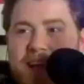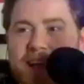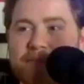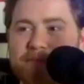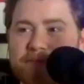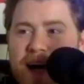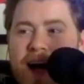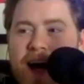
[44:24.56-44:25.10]

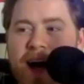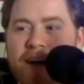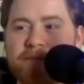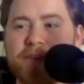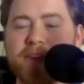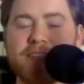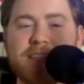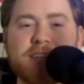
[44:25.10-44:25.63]
that. I
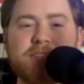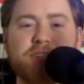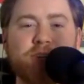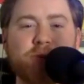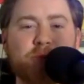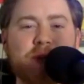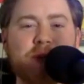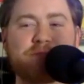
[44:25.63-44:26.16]
feel like that's a
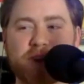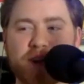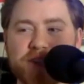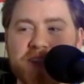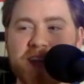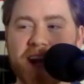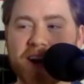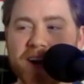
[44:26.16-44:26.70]
good week for
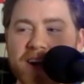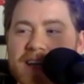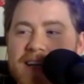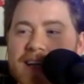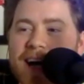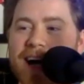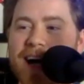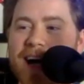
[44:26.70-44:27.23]
us there.
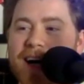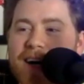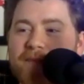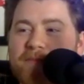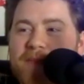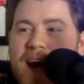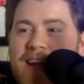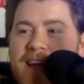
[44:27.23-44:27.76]

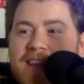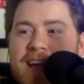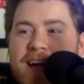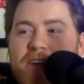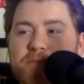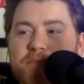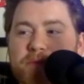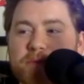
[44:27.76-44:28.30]
Anything
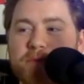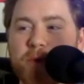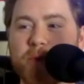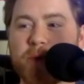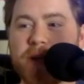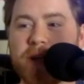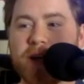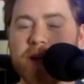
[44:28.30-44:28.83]
else before
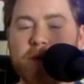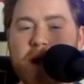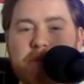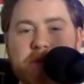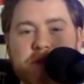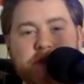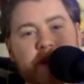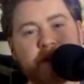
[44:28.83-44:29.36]
we wrap
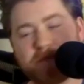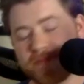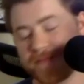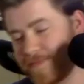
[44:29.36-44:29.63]
this up?